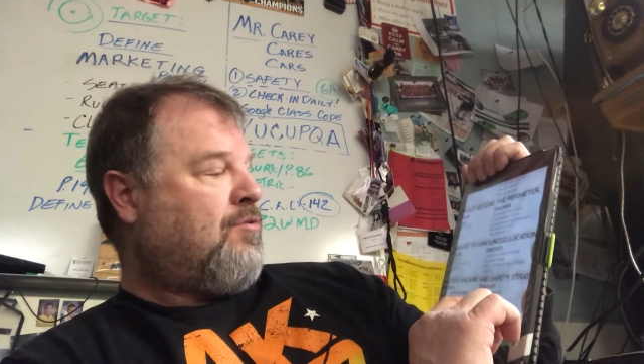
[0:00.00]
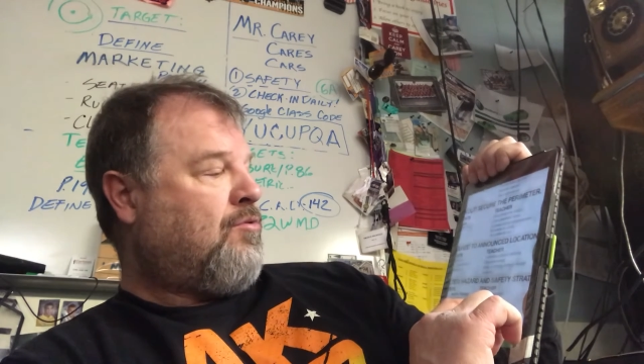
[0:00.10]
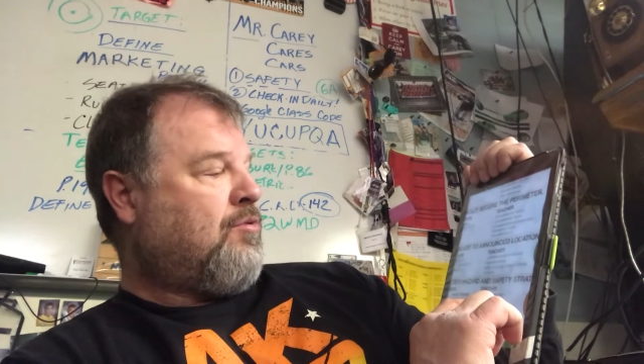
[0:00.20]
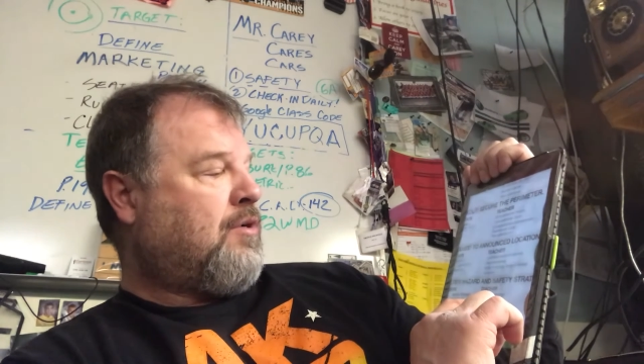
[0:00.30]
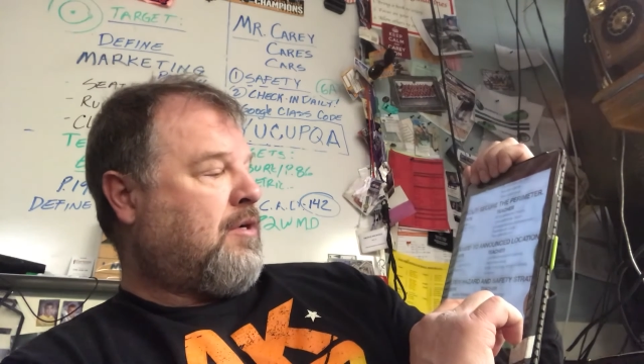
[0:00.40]

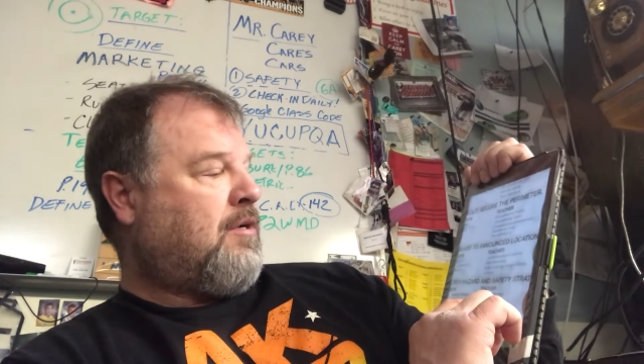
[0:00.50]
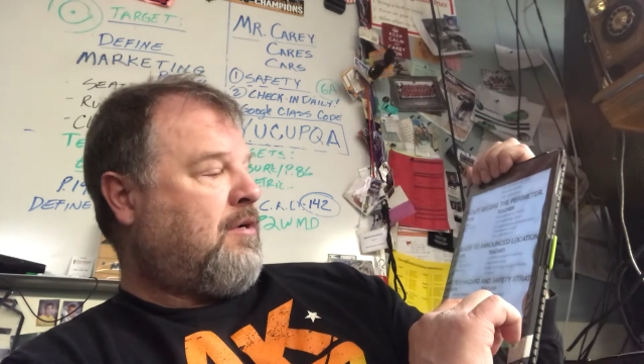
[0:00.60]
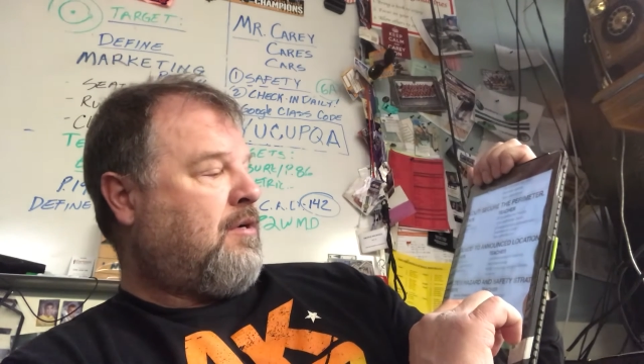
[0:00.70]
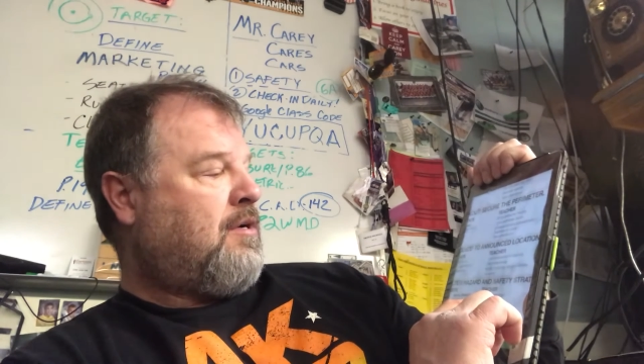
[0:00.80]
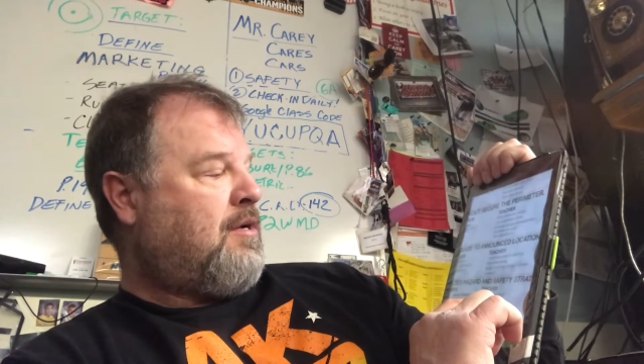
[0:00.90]
or
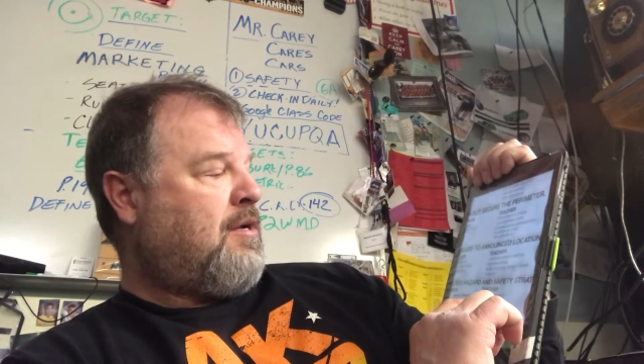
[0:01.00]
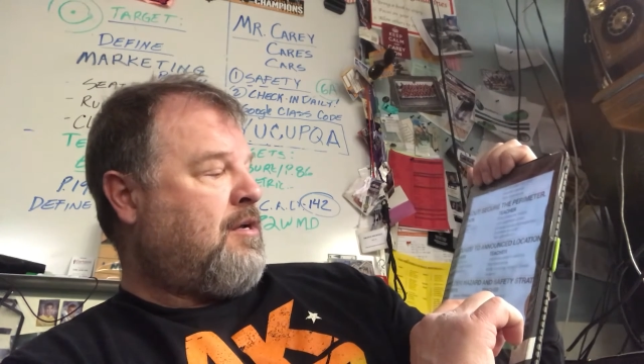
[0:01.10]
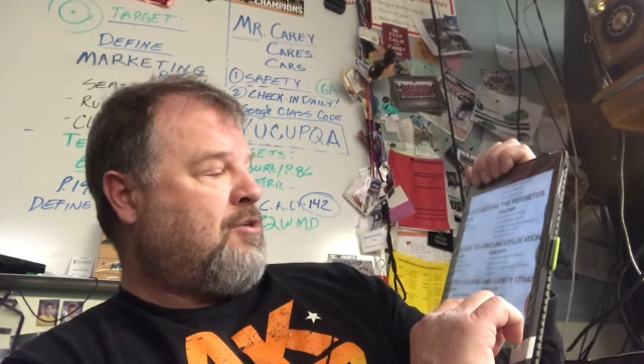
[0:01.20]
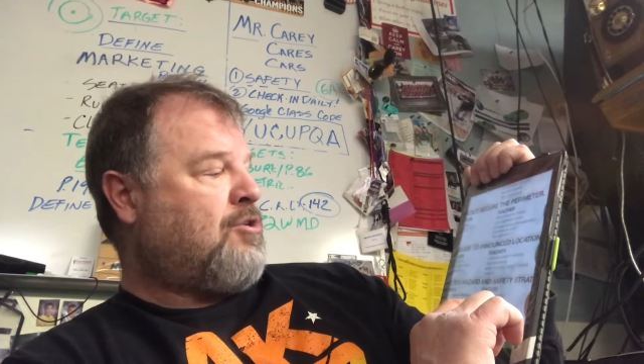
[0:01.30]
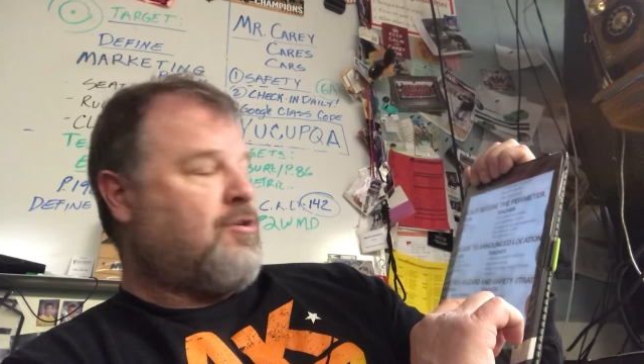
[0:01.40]

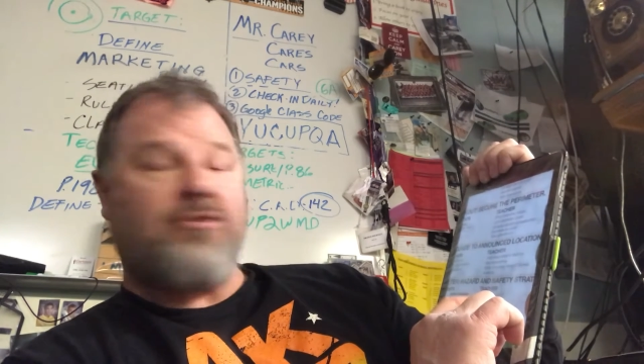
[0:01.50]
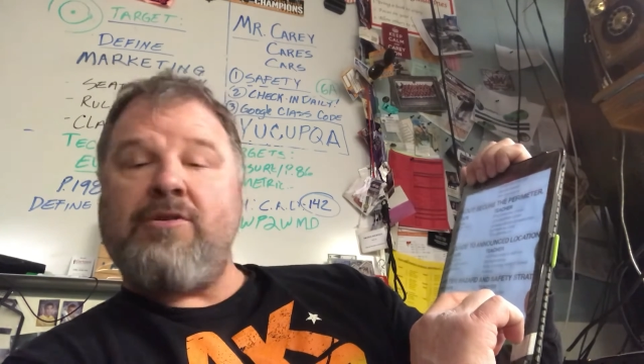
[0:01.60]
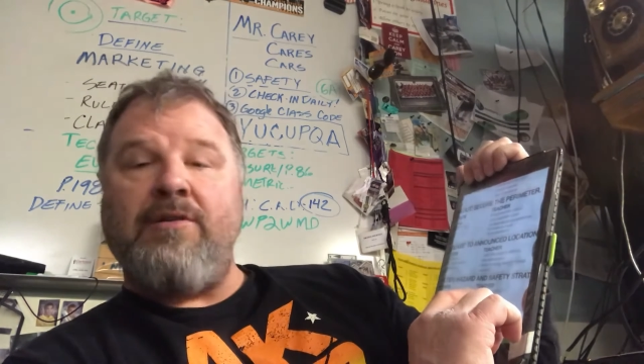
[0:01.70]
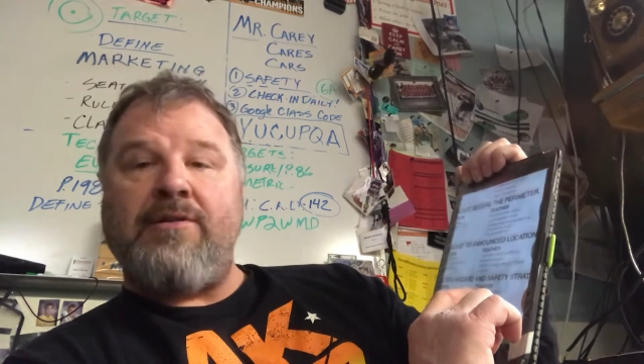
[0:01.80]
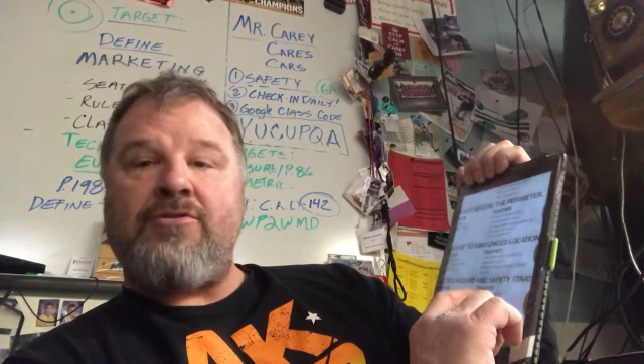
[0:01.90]
injured
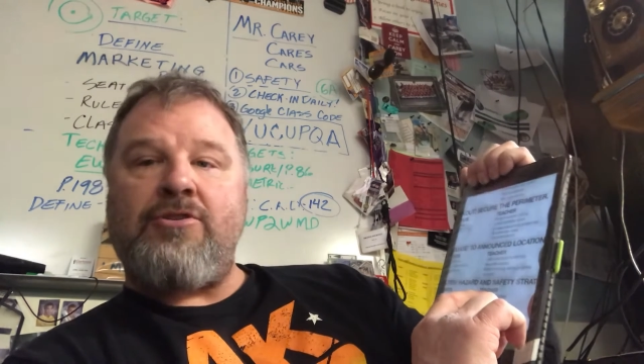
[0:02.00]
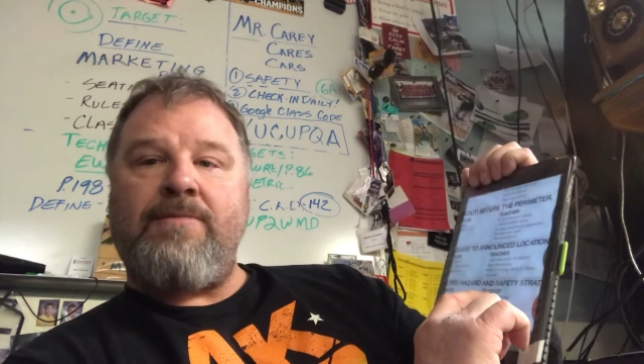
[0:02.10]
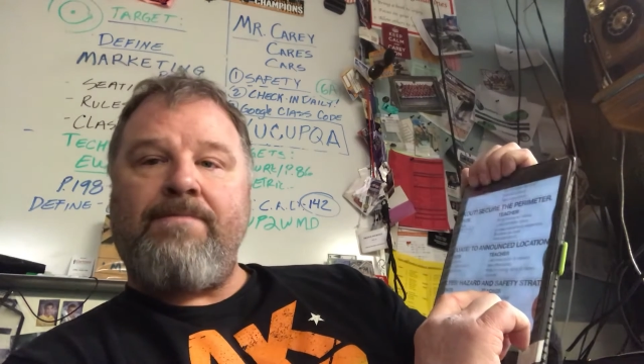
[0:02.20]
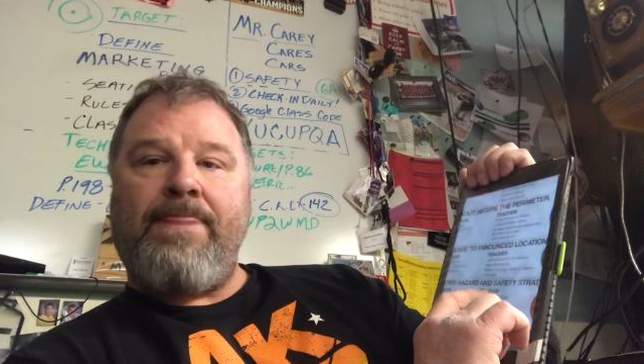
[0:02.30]
students.